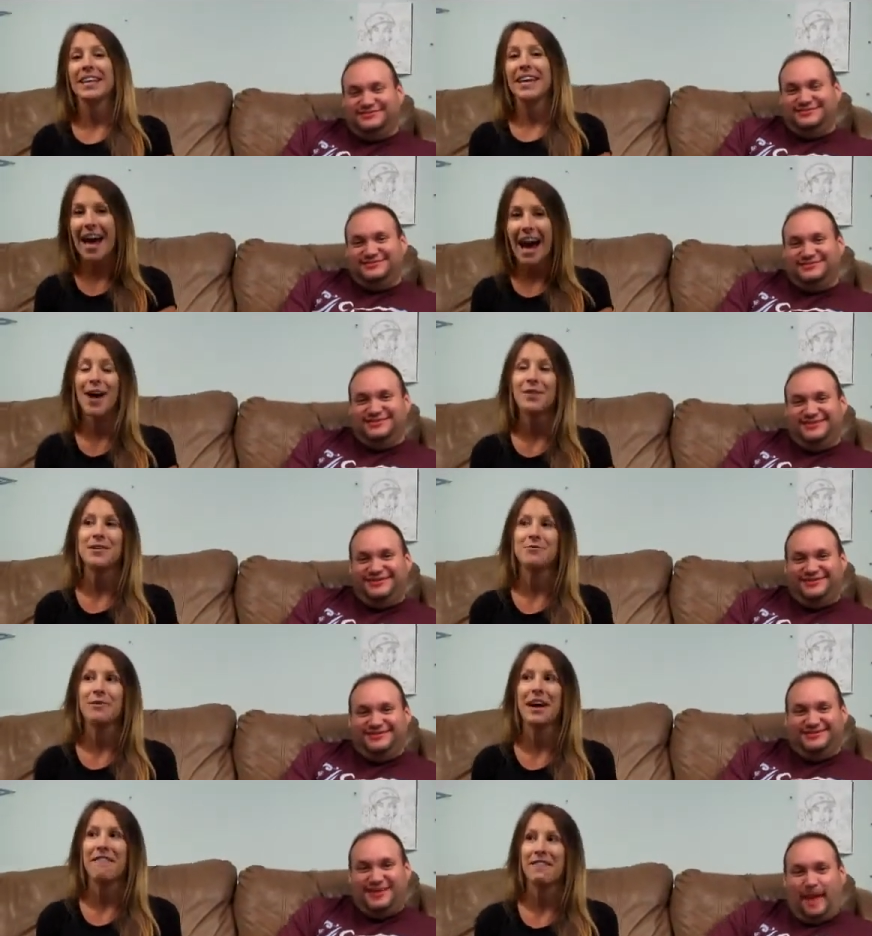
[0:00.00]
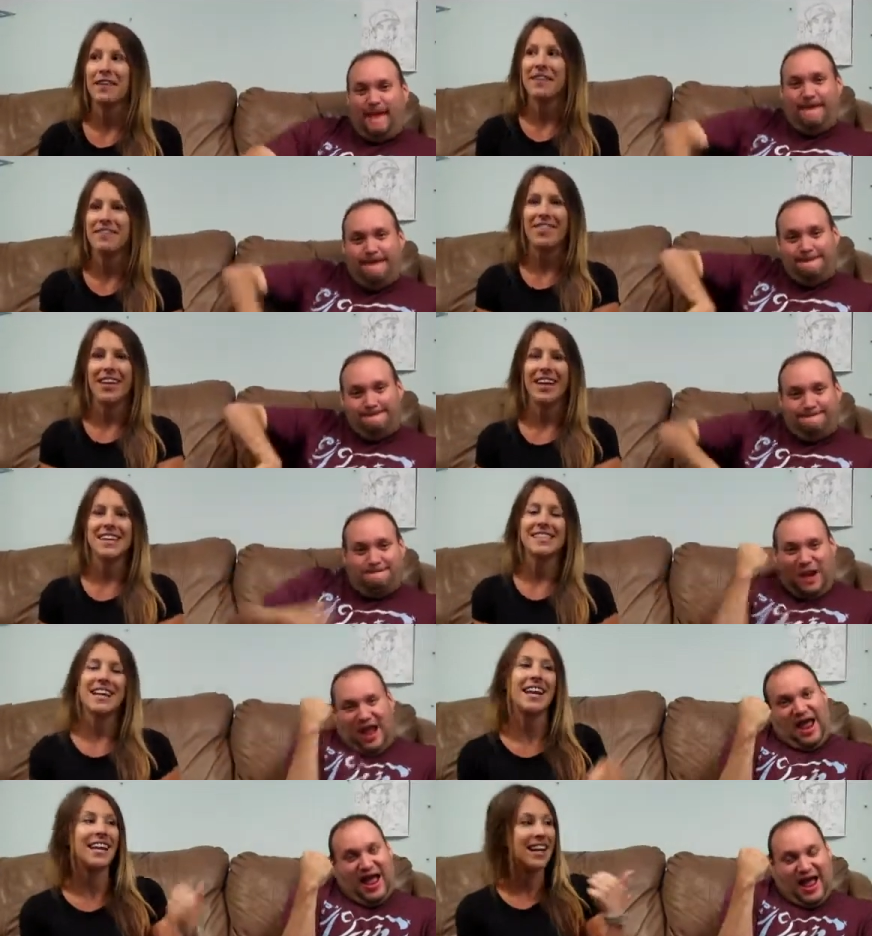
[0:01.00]
Speaker 1: cow, did we have fun in Vegas.
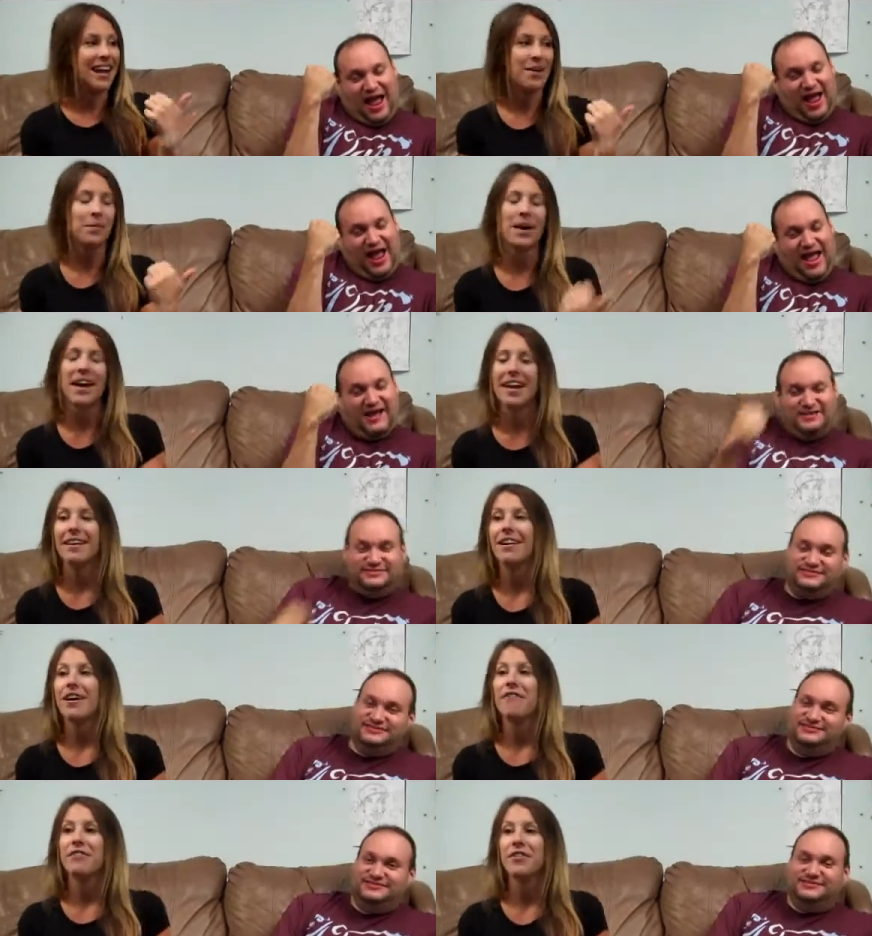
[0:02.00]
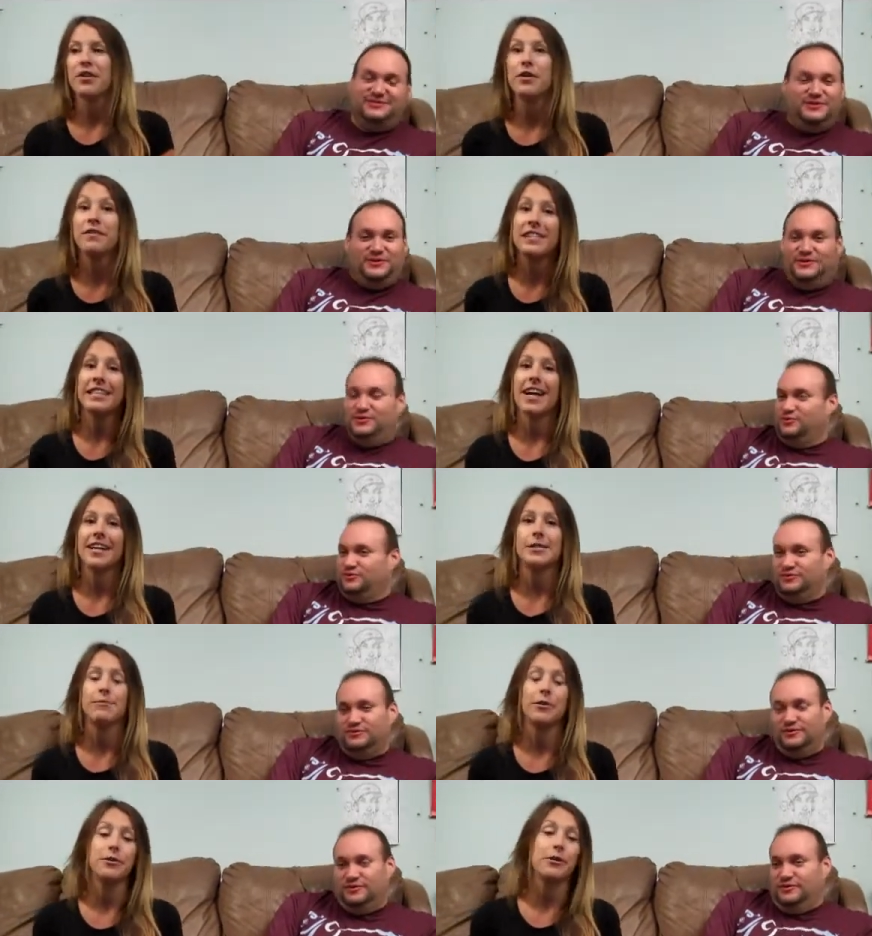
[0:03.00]
Eddie and I went for the UFC Expo,
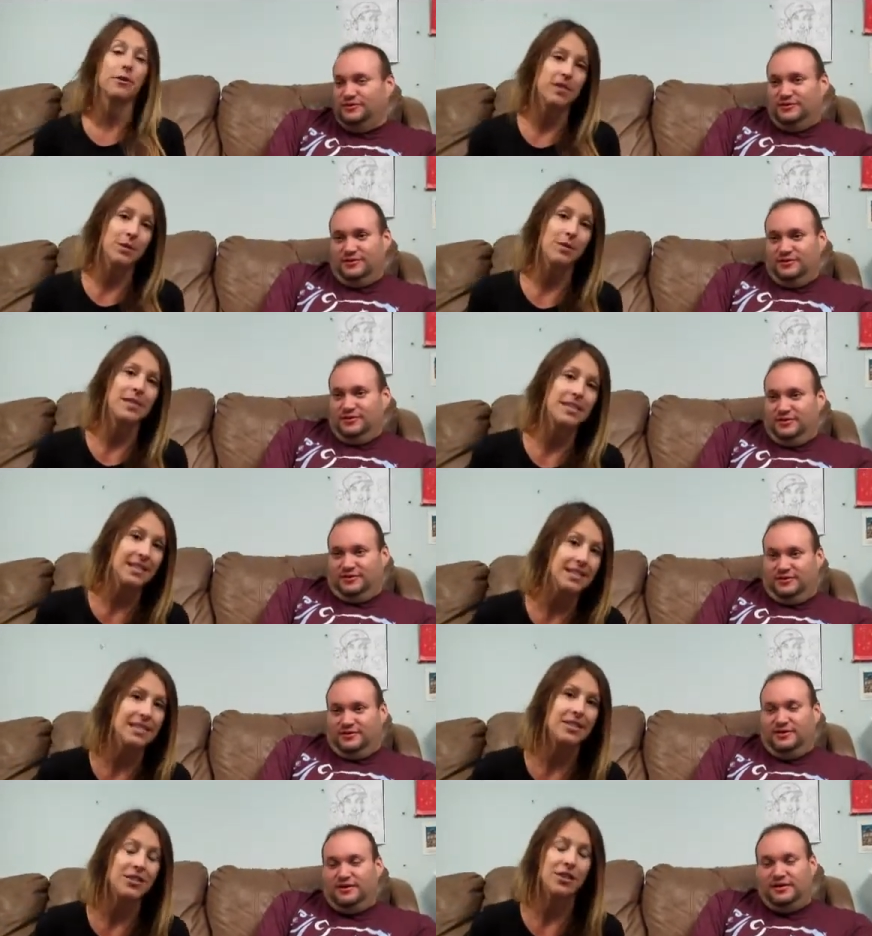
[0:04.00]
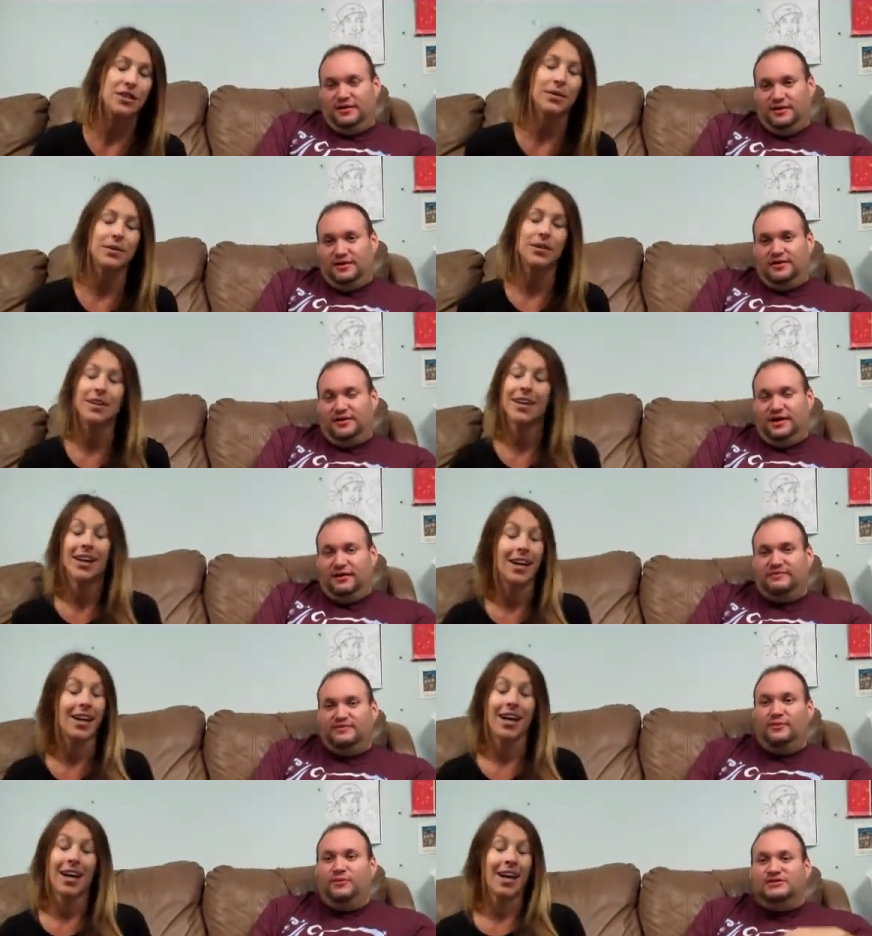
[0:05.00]
UFC 162.
Speaker 2: I would
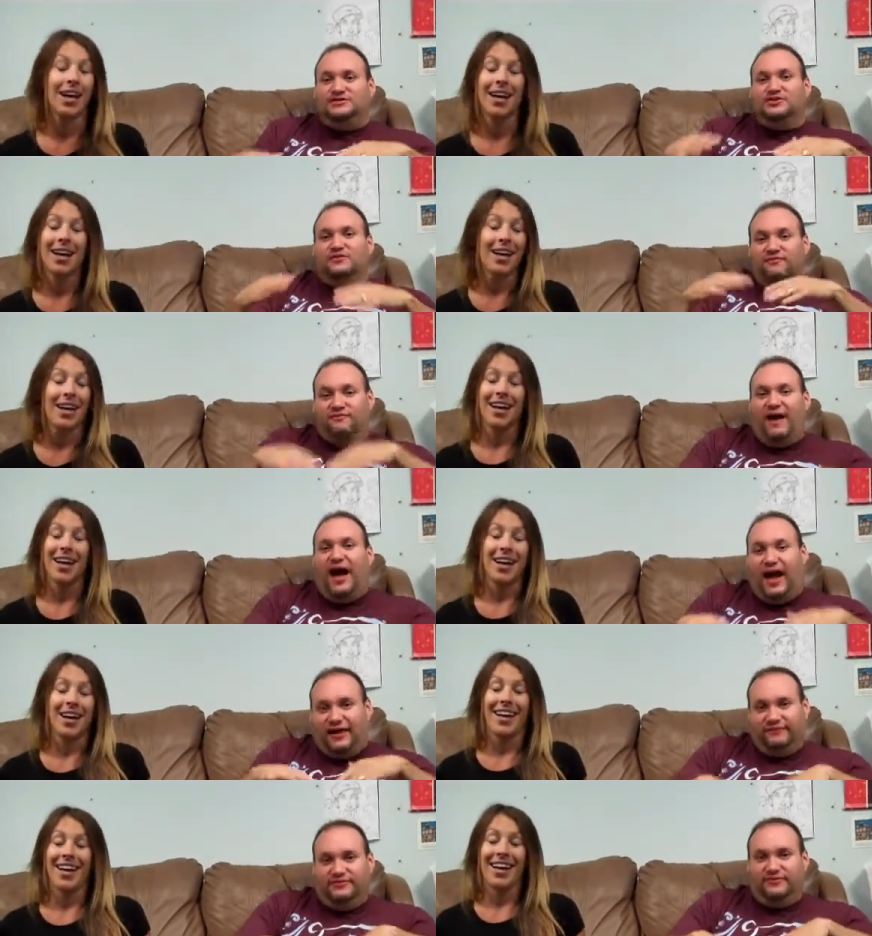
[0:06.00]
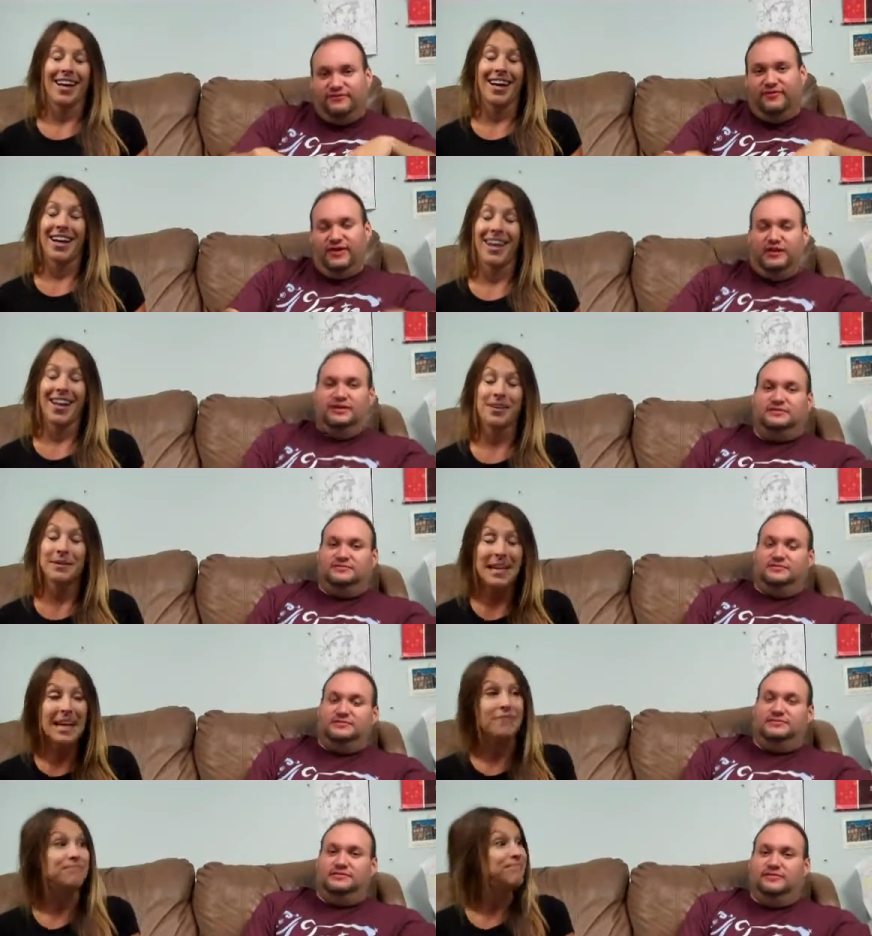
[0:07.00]
say we survived Vegas. We
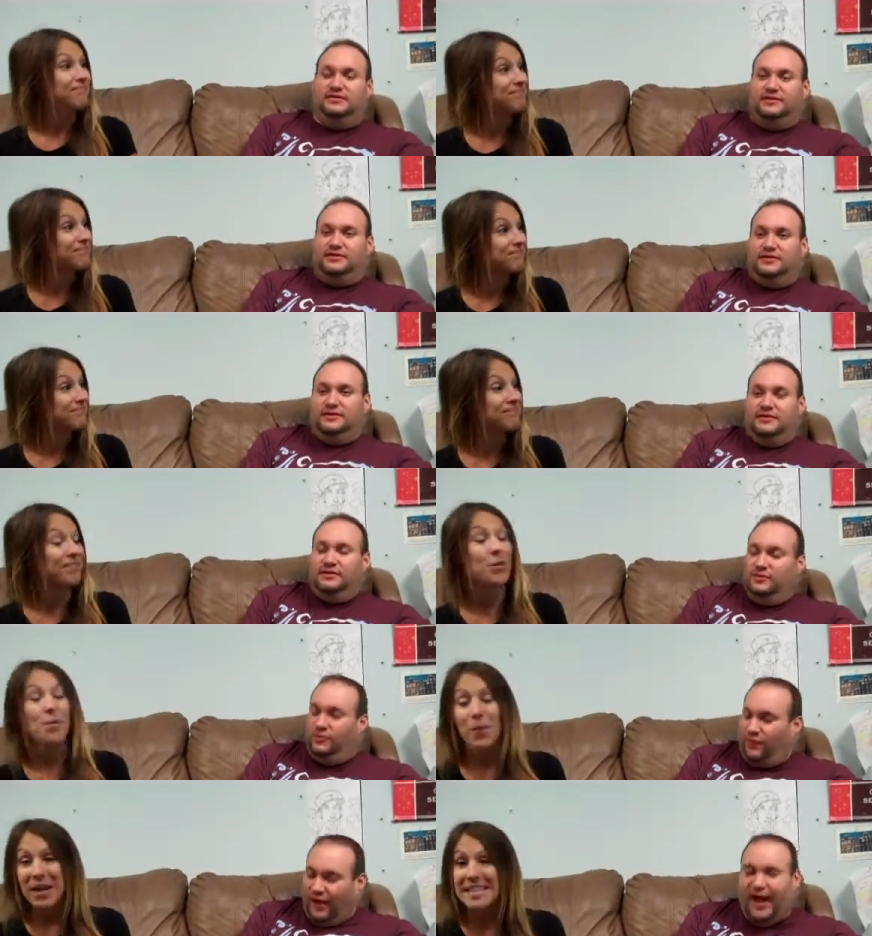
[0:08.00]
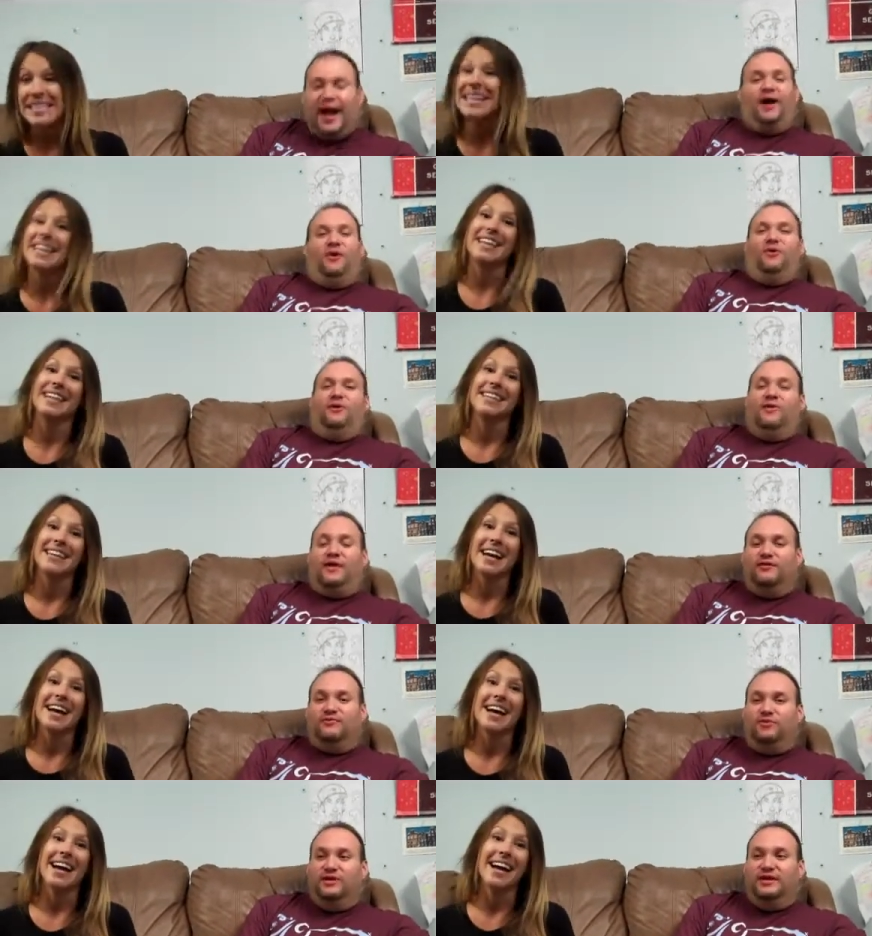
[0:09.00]
did.
Speaker 1: Yeah. We wow. did.
Speaker 2: Because
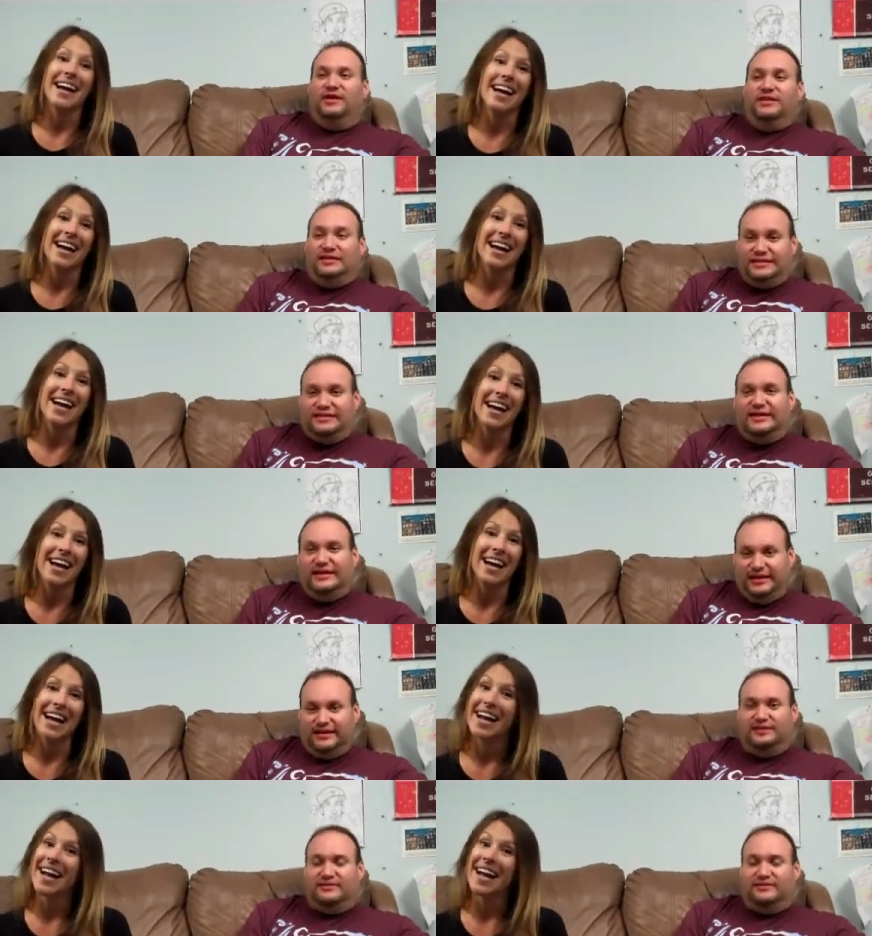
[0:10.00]
we did it